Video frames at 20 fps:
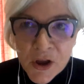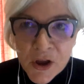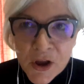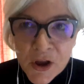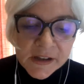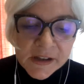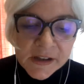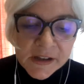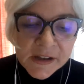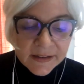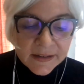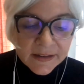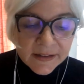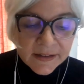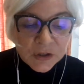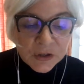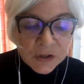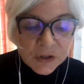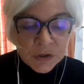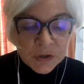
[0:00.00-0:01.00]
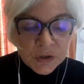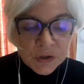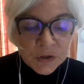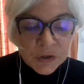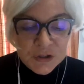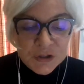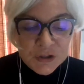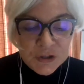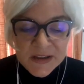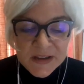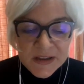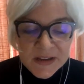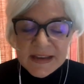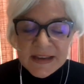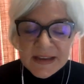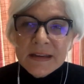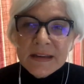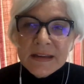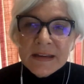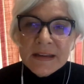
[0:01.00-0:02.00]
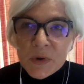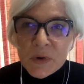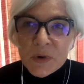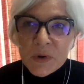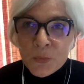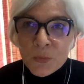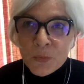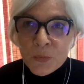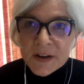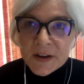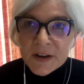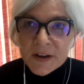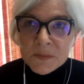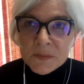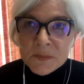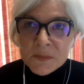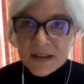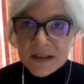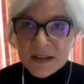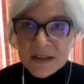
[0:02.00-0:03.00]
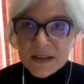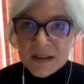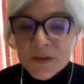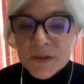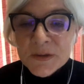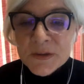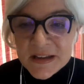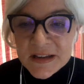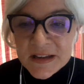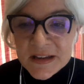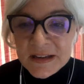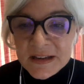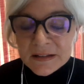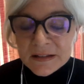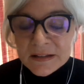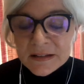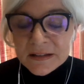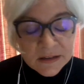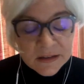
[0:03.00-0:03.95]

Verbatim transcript: Olga, could you begin with what it means to be